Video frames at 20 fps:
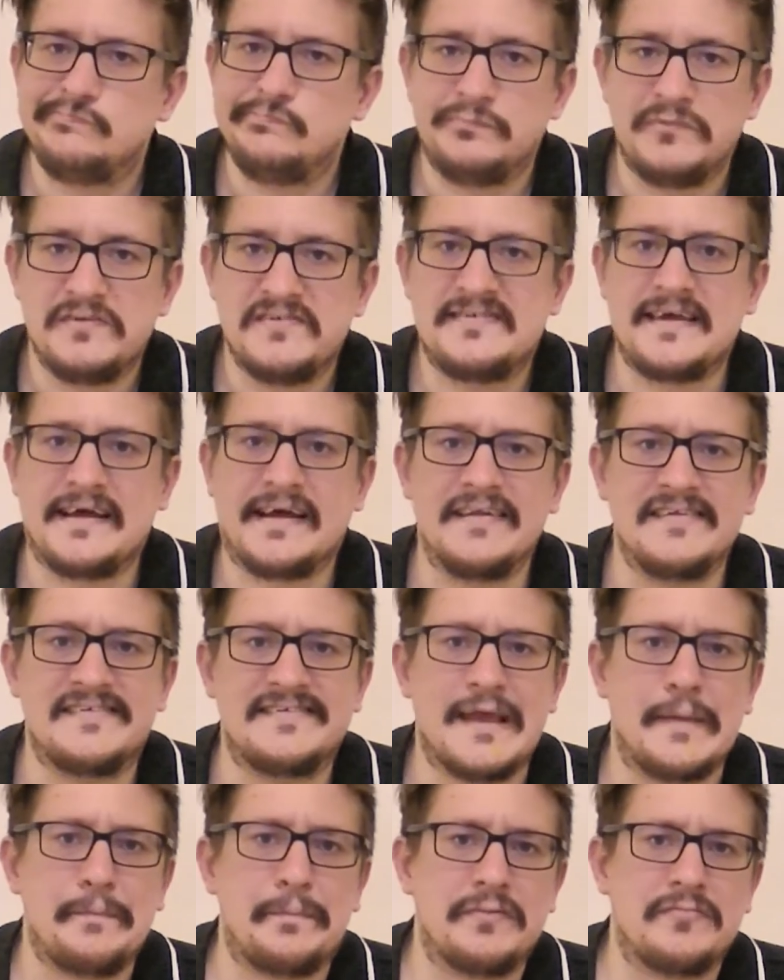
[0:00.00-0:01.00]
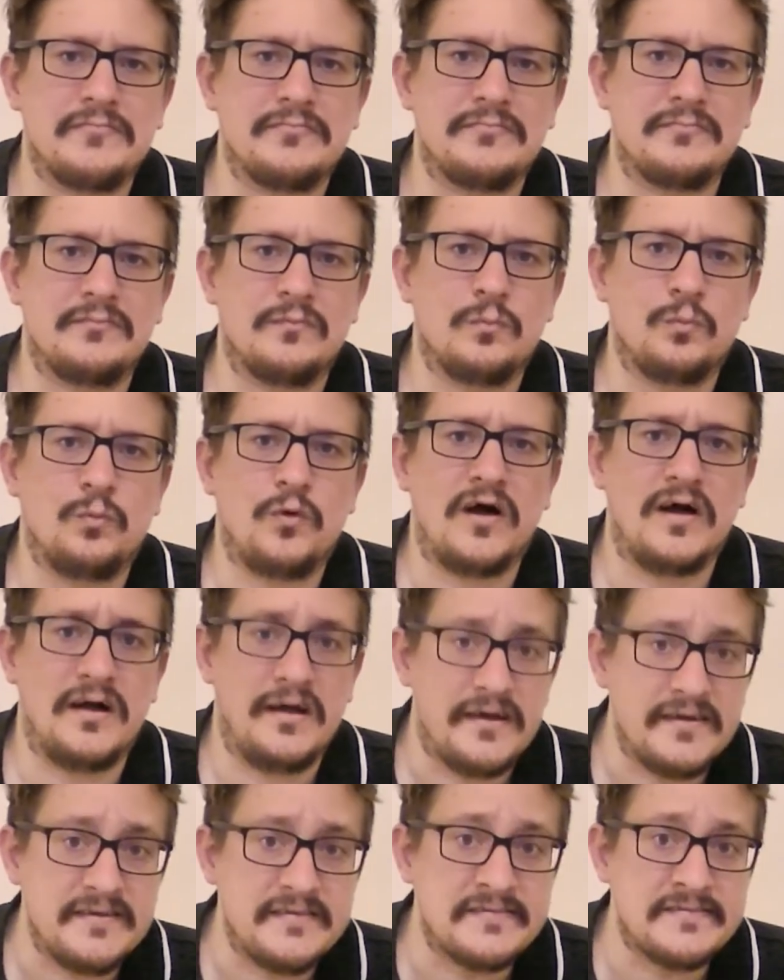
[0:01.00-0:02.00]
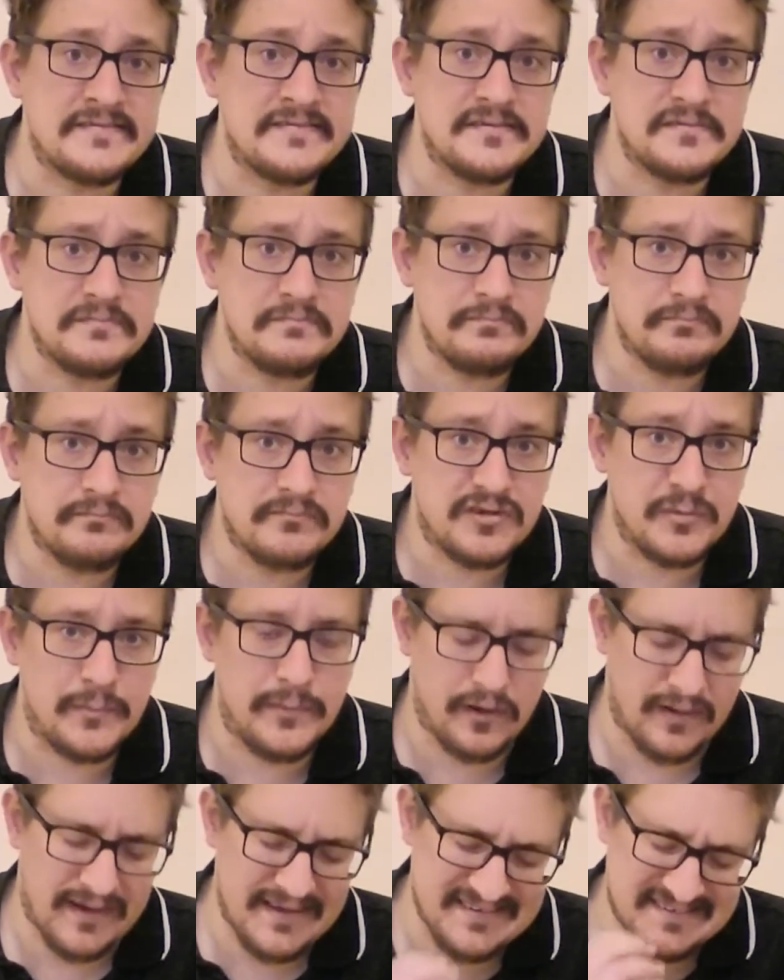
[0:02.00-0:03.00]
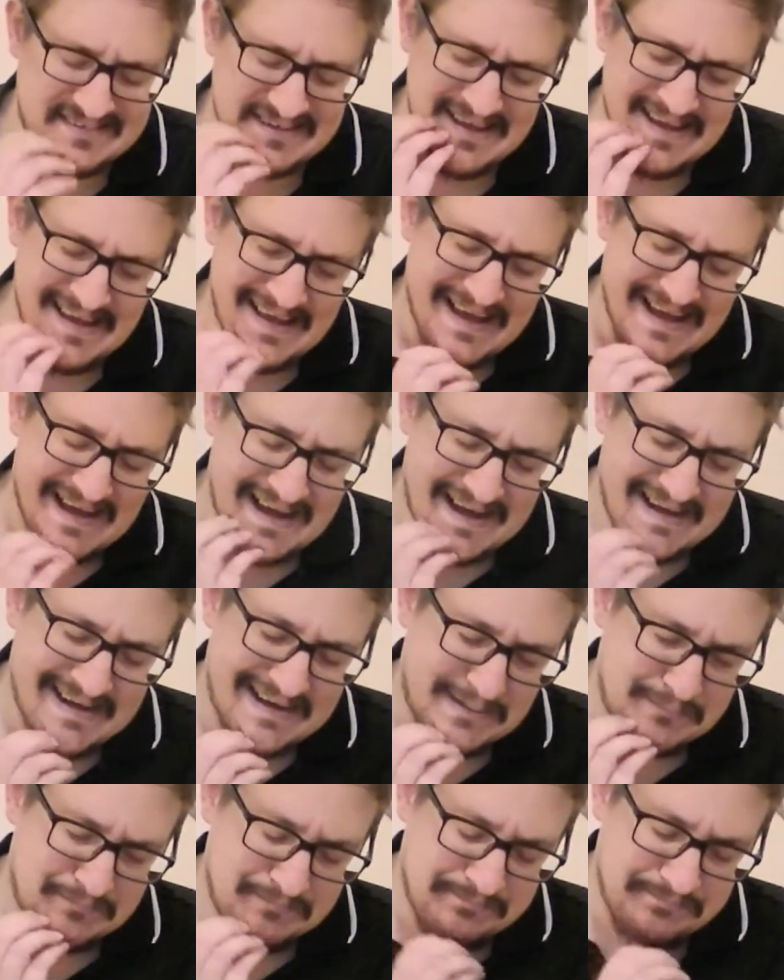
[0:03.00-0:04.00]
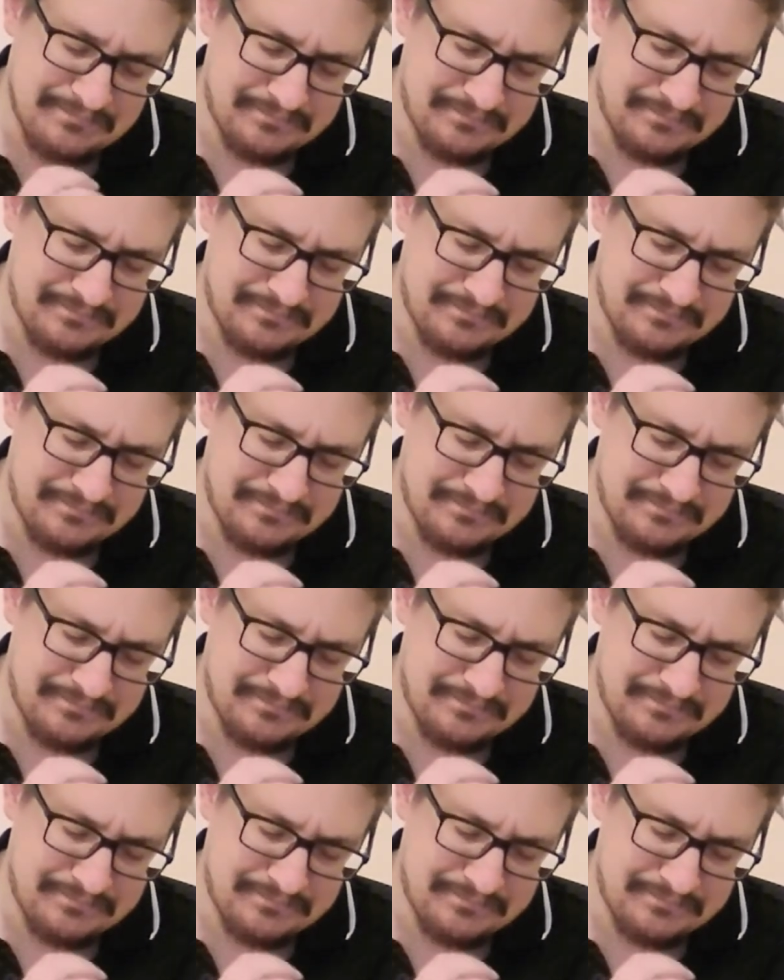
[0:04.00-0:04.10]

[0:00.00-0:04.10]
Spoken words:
Second sip, worse, to be honest. That